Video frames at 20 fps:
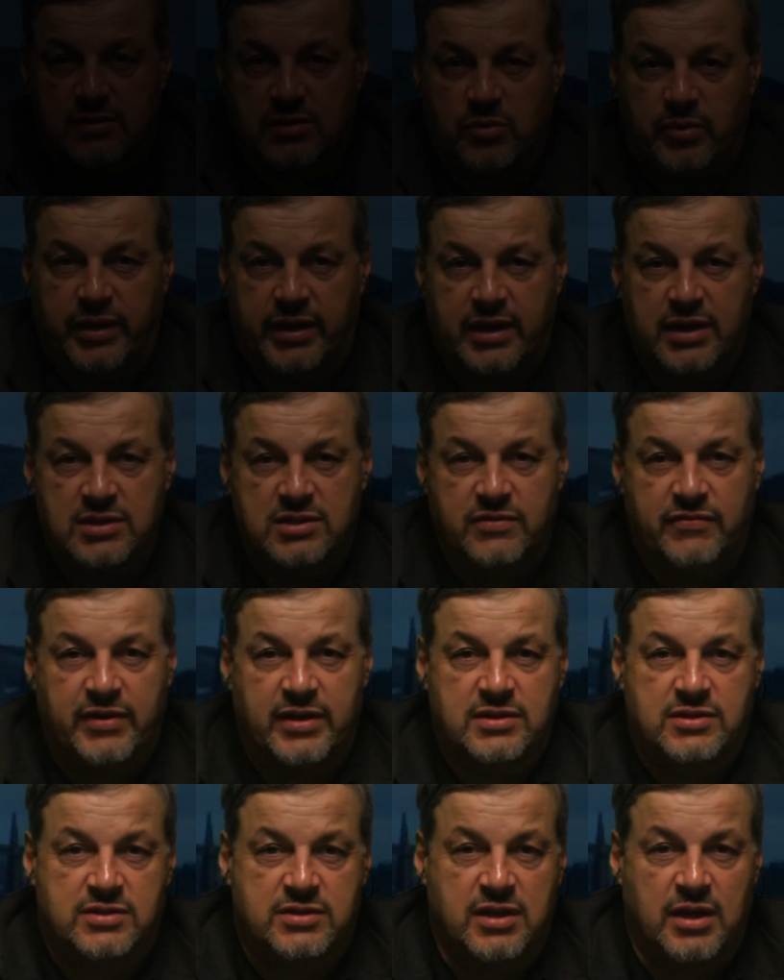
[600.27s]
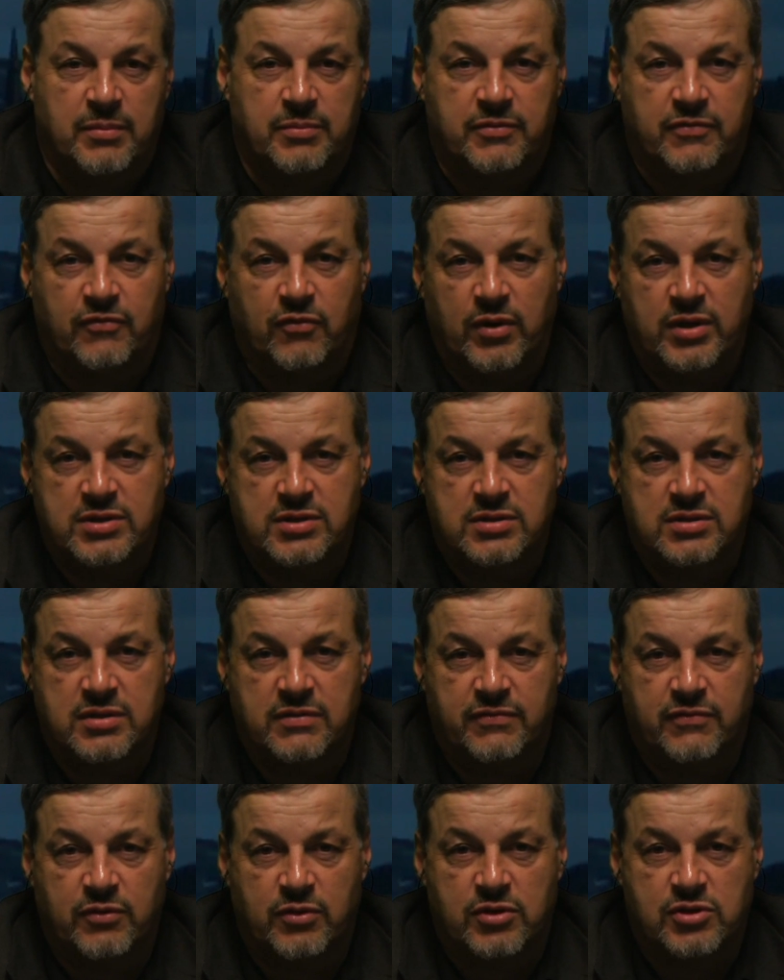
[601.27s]
The weekend's events dubbed Voices
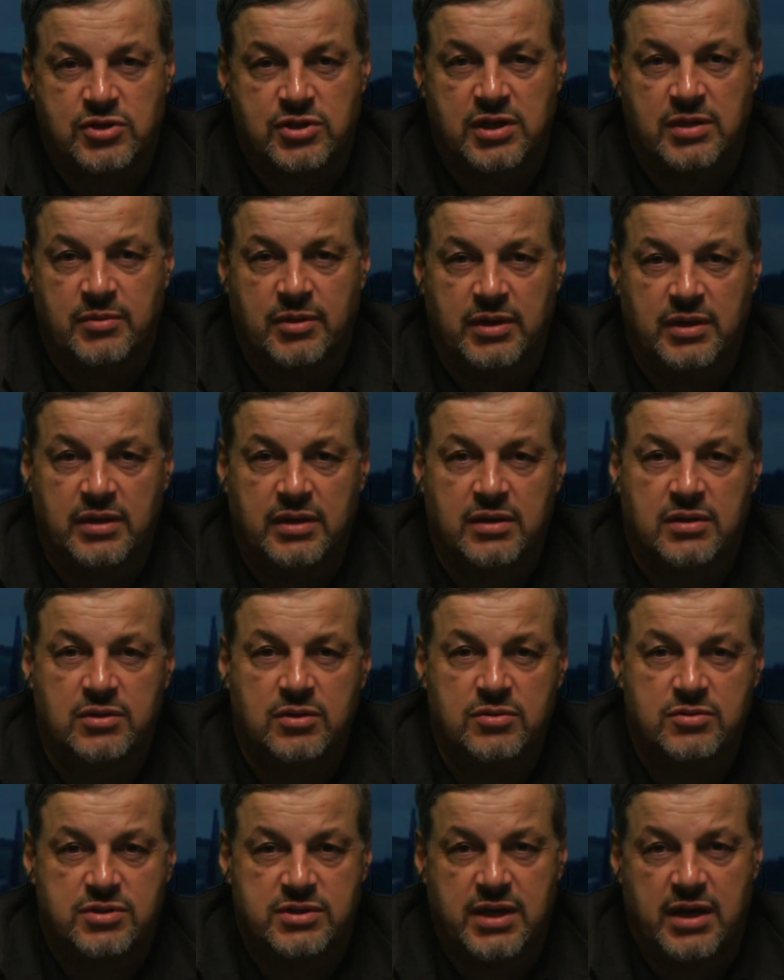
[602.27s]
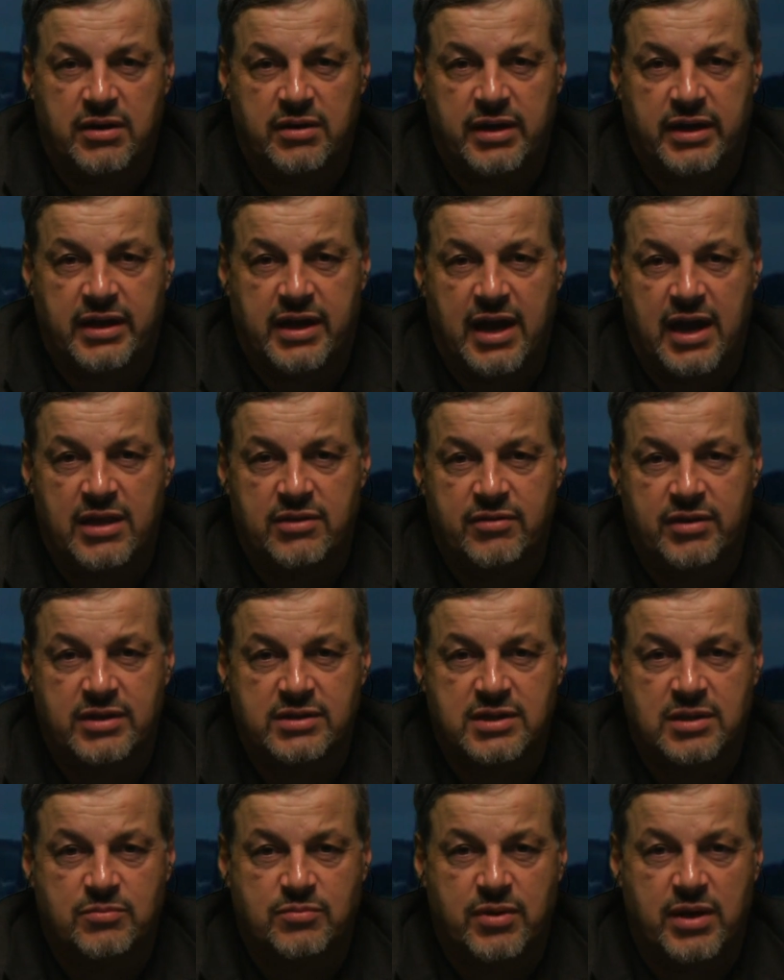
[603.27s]
of Fukushima include Saturday
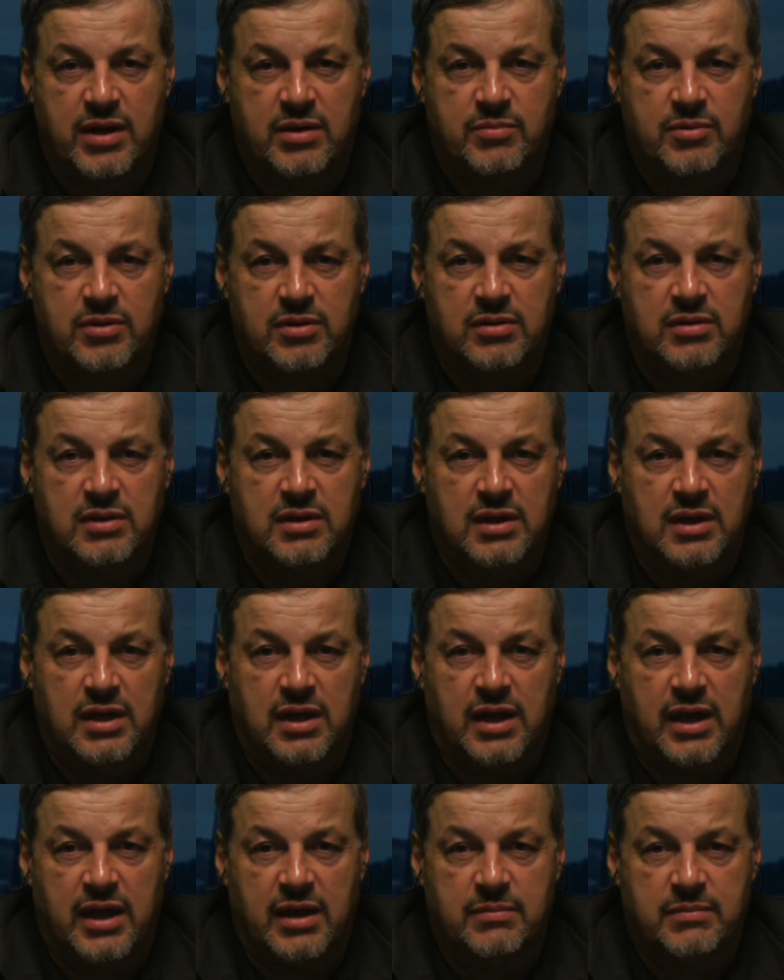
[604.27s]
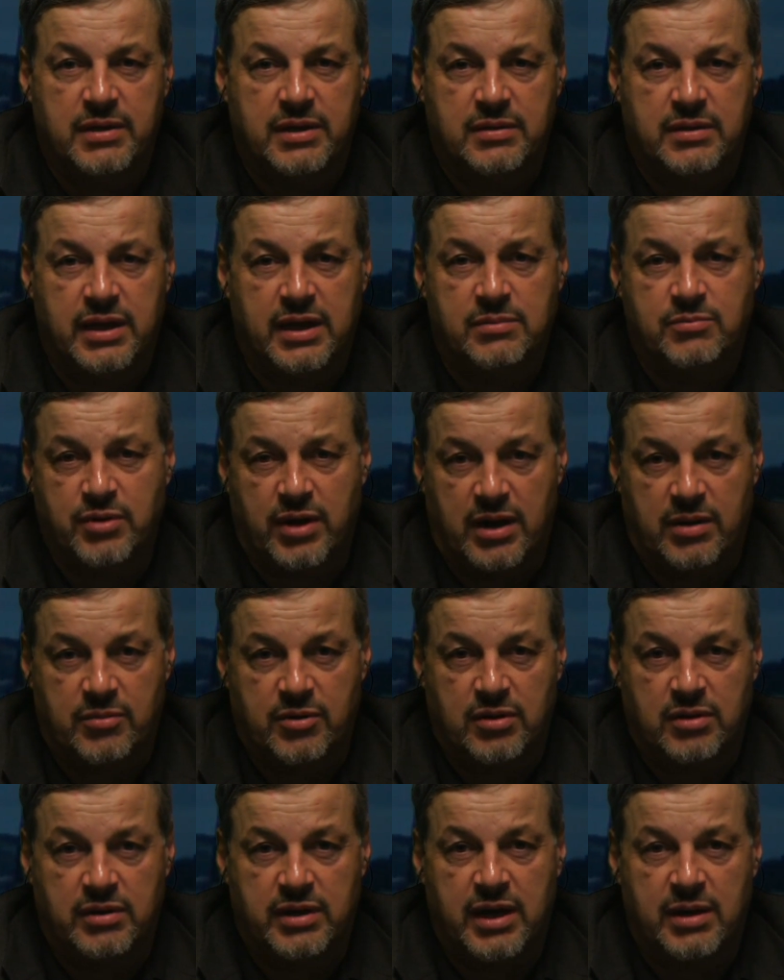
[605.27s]
gatherings at Brattleboro, at, in, in
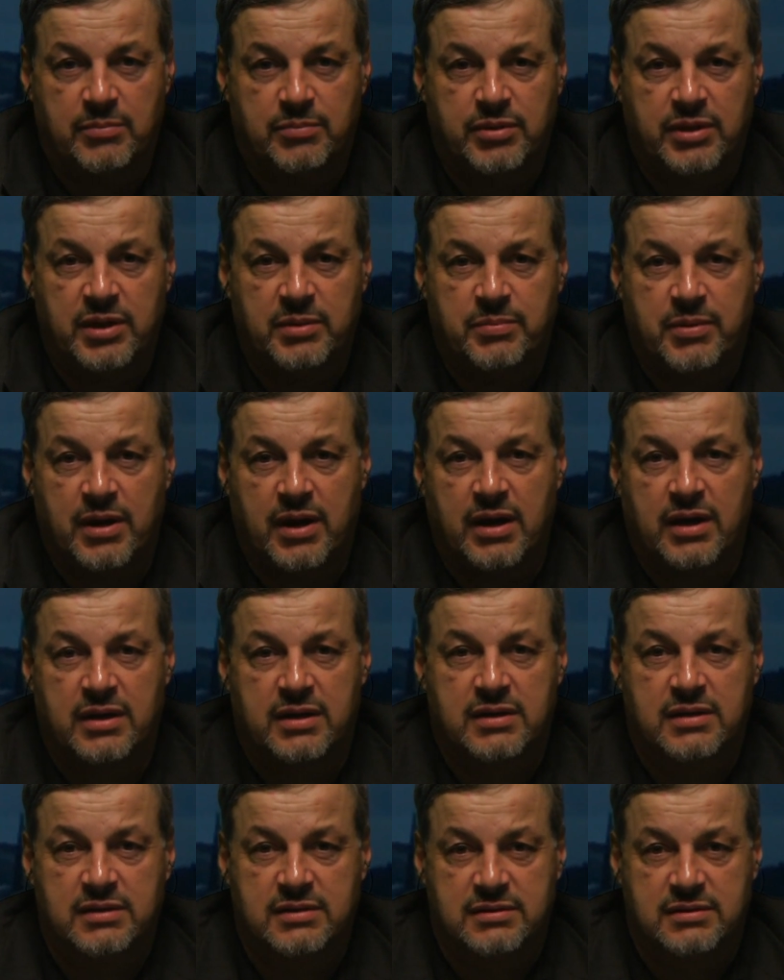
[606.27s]
Brattleboro, at Pliny Park,